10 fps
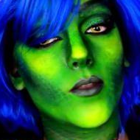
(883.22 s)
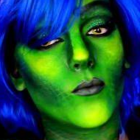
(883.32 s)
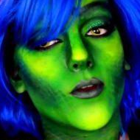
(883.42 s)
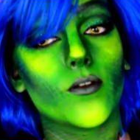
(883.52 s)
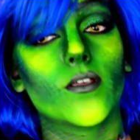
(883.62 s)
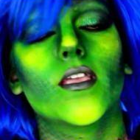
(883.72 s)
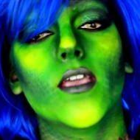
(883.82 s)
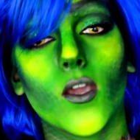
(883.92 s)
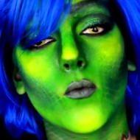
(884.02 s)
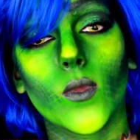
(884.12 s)
one word.
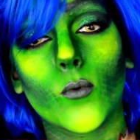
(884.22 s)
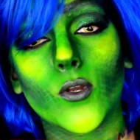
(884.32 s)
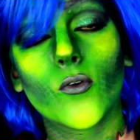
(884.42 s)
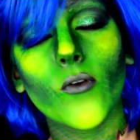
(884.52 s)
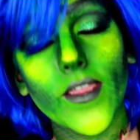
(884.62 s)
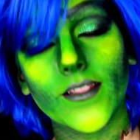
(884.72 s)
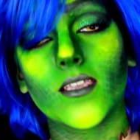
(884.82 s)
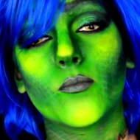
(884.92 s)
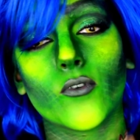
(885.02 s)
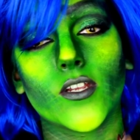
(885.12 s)
We would
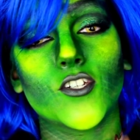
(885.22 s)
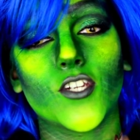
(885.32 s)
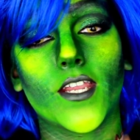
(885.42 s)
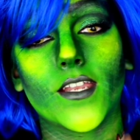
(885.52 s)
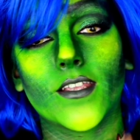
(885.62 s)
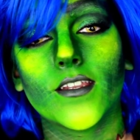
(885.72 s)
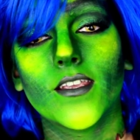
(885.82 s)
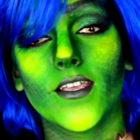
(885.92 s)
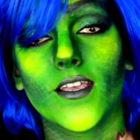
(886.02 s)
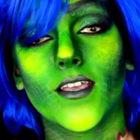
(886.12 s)
greatly appreciate it.
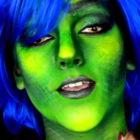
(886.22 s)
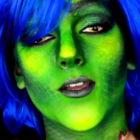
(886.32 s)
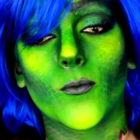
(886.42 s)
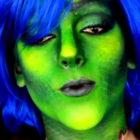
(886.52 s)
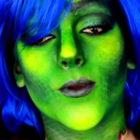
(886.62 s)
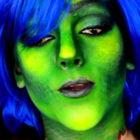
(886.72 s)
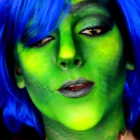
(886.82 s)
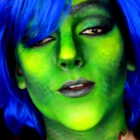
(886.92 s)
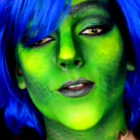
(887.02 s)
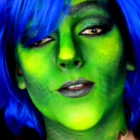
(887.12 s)

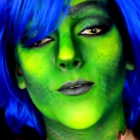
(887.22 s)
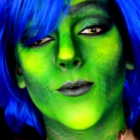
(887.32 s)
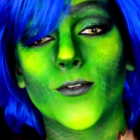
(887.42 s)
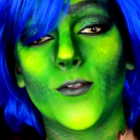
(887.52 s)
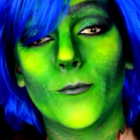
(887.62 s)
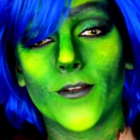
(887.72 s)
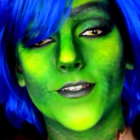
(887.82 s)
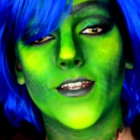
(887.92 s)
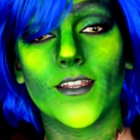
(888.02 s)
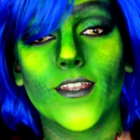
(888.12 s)
We're super
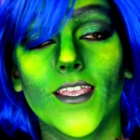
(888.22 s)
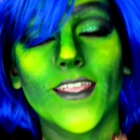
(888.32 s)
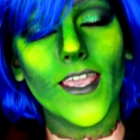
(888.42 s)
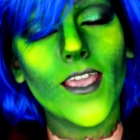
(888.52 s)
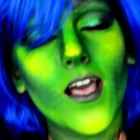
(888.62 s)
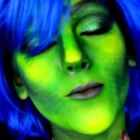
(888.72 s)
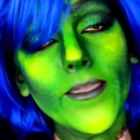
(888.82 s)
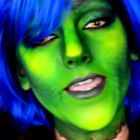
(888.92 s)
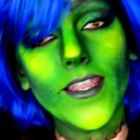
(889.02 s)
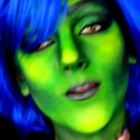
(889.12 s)
excited. Yay,
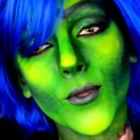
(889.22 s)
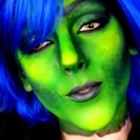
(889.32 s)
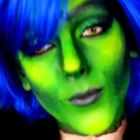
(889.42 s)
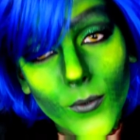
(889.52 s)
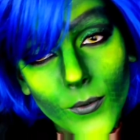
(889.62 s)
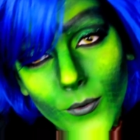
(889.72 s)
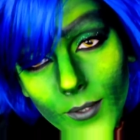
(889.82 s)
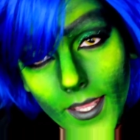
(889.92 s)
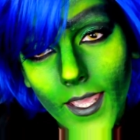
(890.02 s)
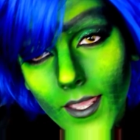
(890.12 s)
Halloween! Woo!
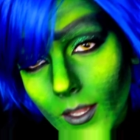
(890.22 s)
Yay,